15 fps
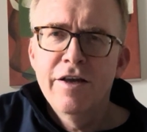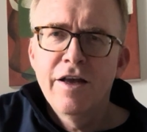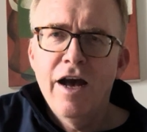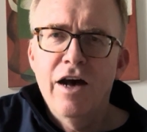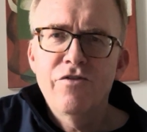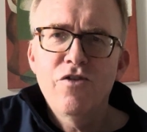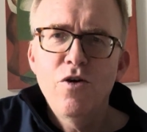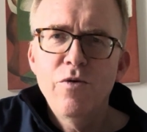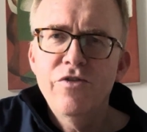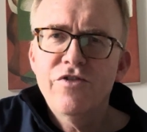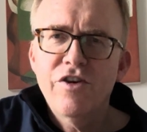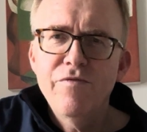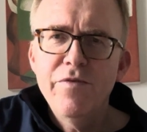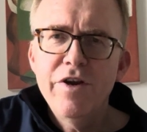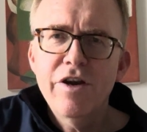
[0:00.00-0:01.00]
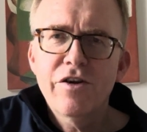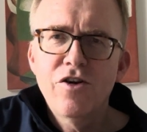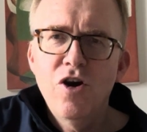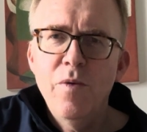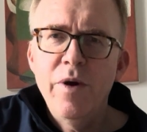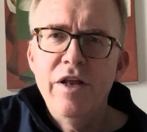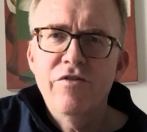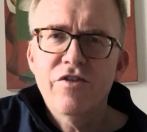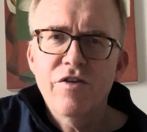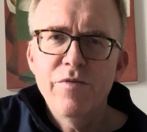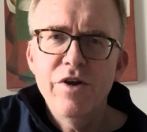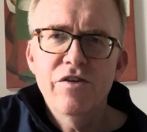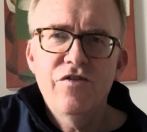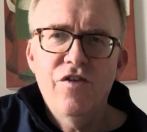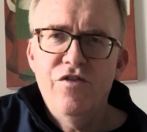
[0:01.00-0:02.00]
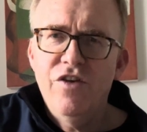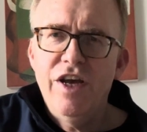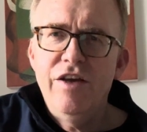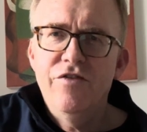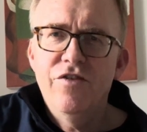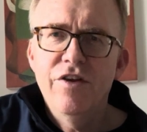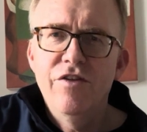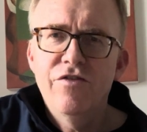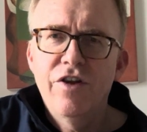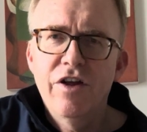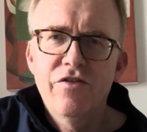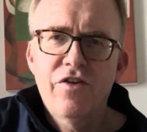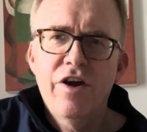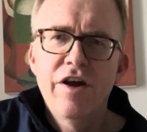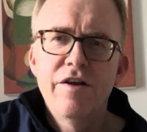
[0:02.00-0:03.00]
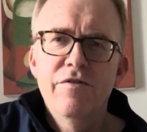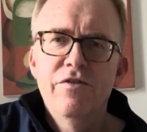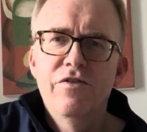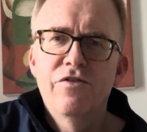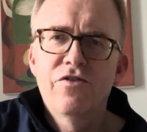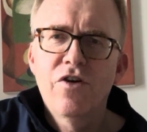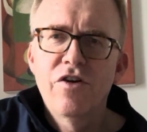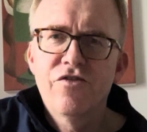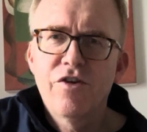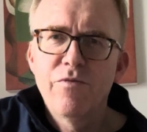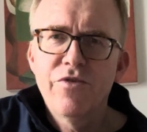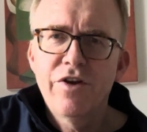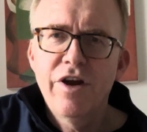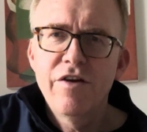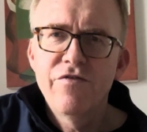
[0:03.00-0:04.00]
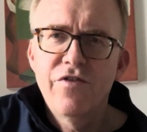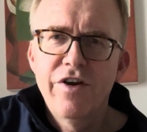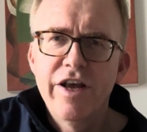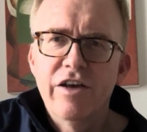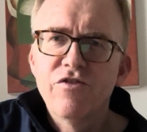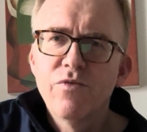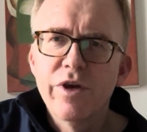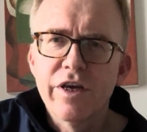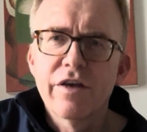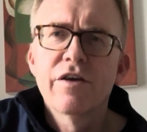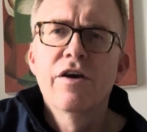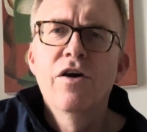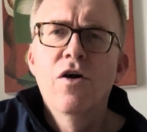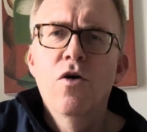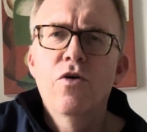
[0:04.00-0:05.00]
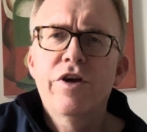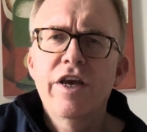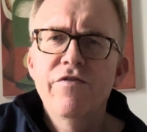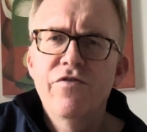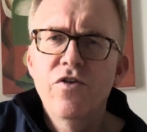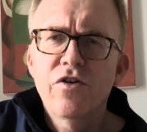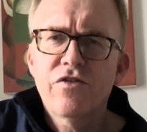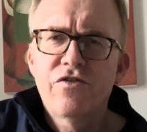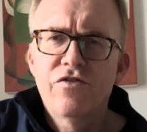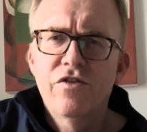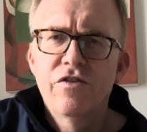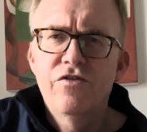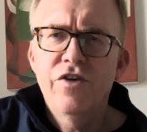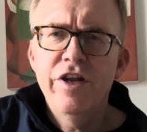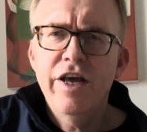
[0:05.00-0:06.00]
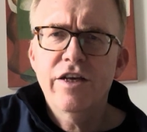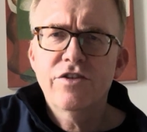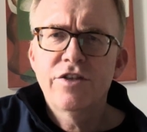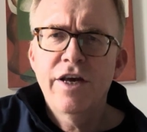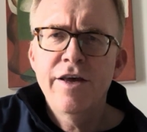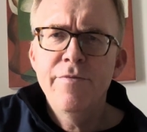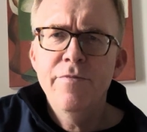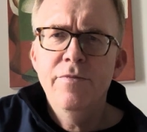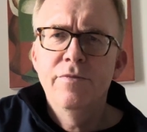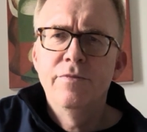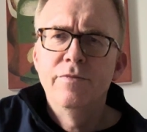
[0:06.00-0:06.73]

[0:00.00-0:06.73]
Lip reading: as always, give me your comments, give me your suggestions, and I'll try and sort something out for next week. Okay folks, see you next time.